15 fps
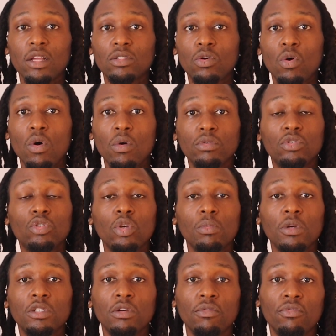get caught with so
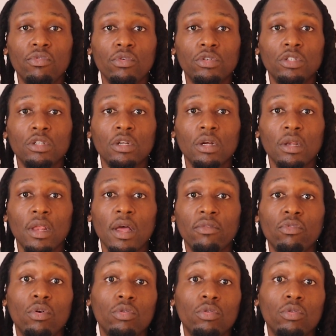much confusion in your life.